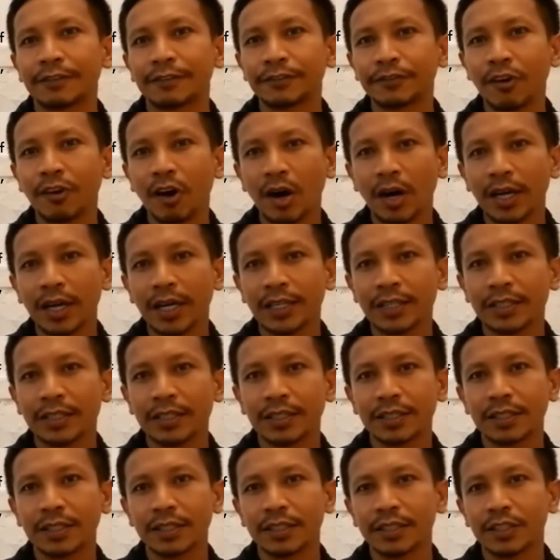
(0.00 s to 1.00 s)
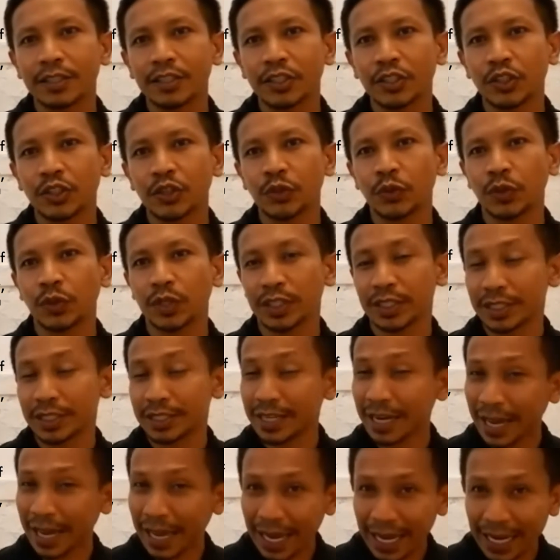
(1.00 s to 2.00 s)
fight to
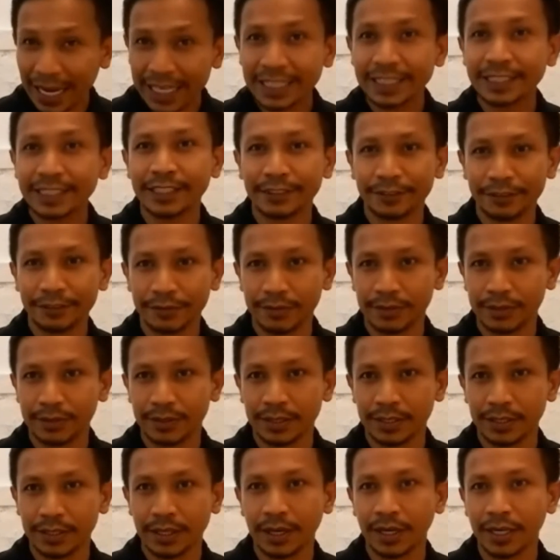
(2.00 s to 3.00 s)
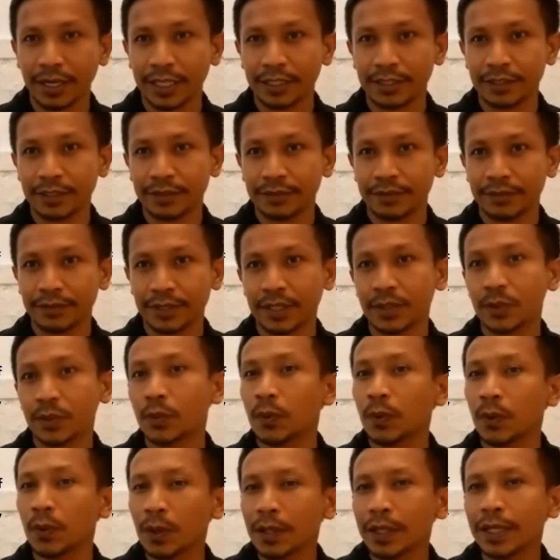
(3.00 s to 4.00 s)
attain different kind of
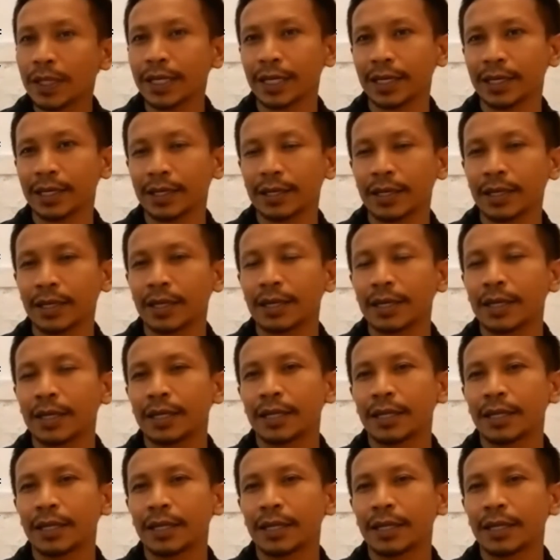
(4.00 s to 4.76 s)
equality,